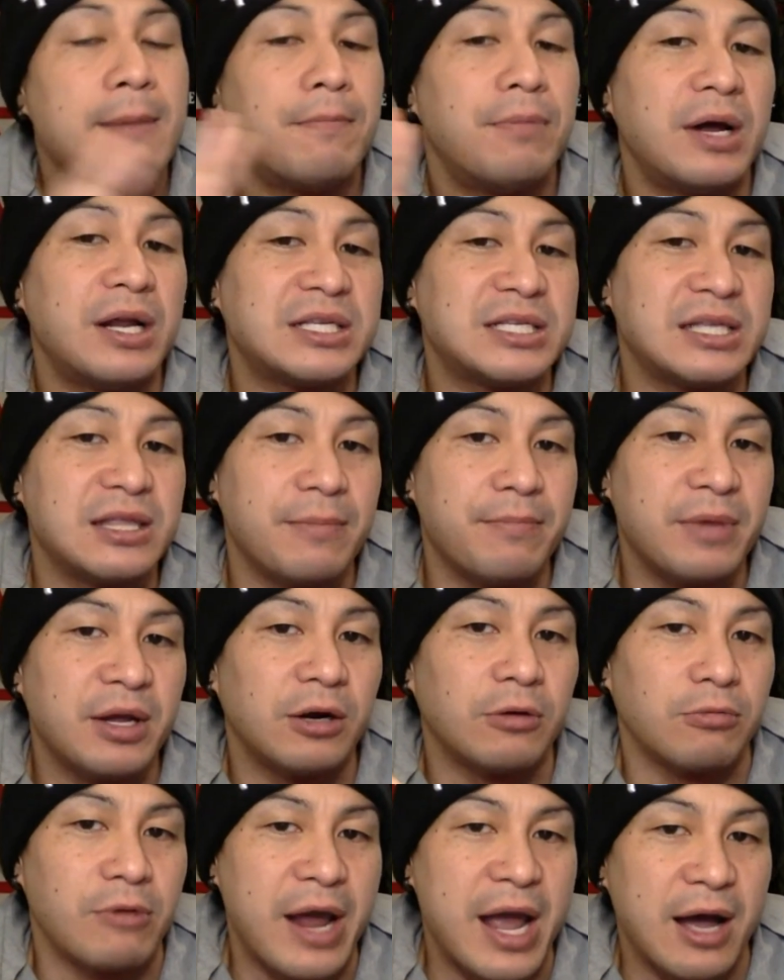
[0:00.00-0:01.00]
But it's in the
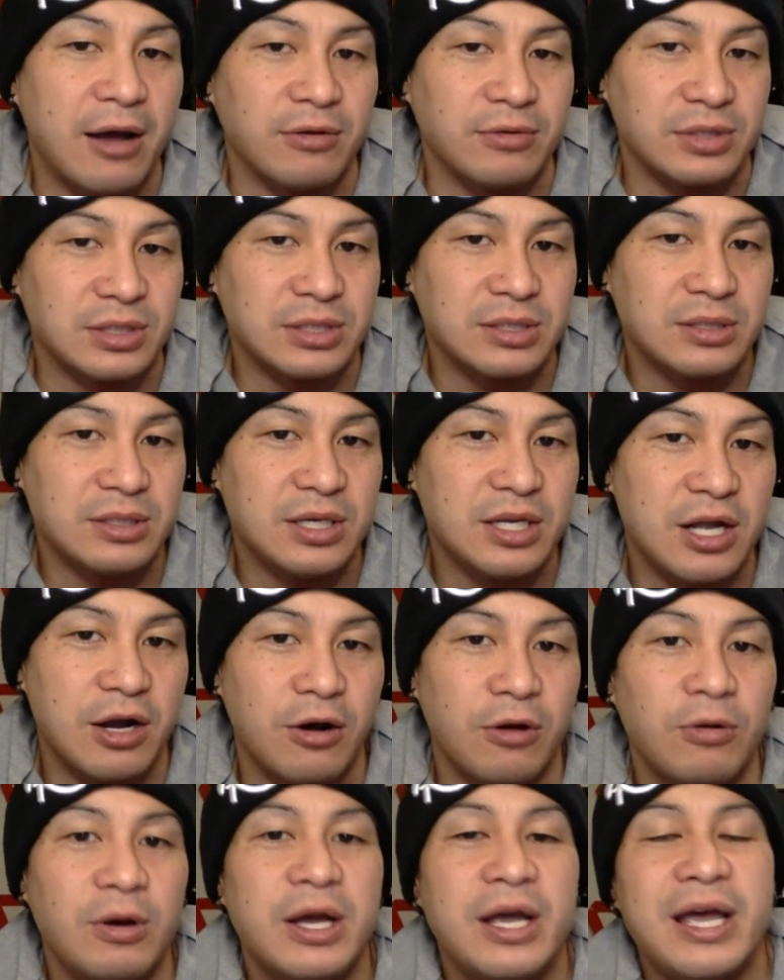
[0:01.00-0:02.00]
middle rounds, you
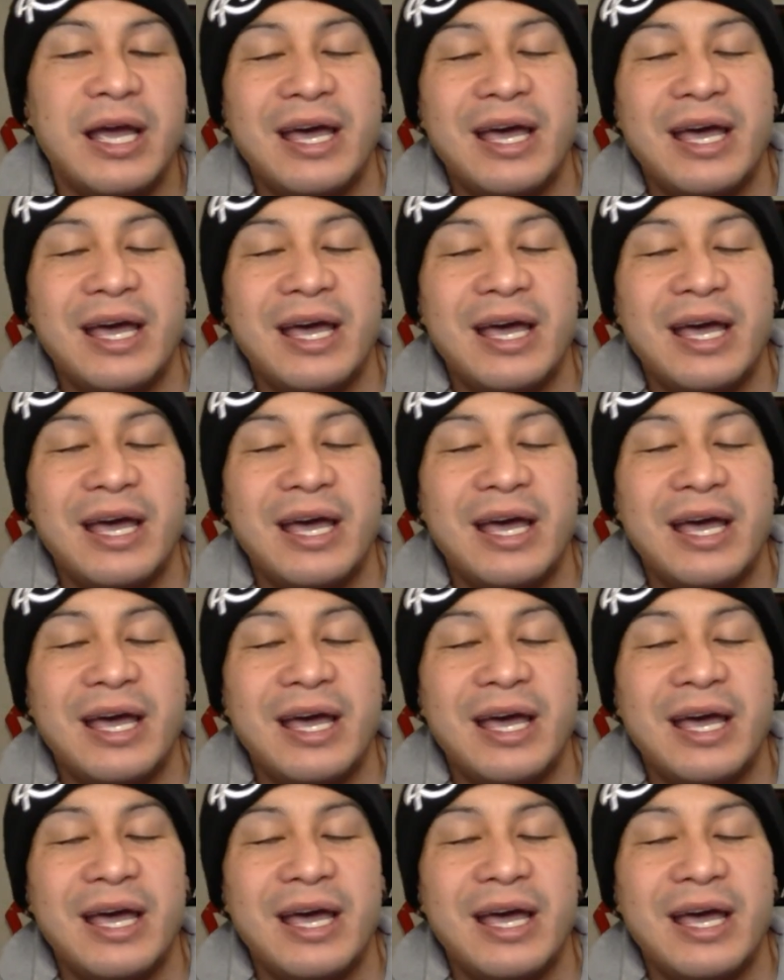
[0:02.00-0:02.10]
know,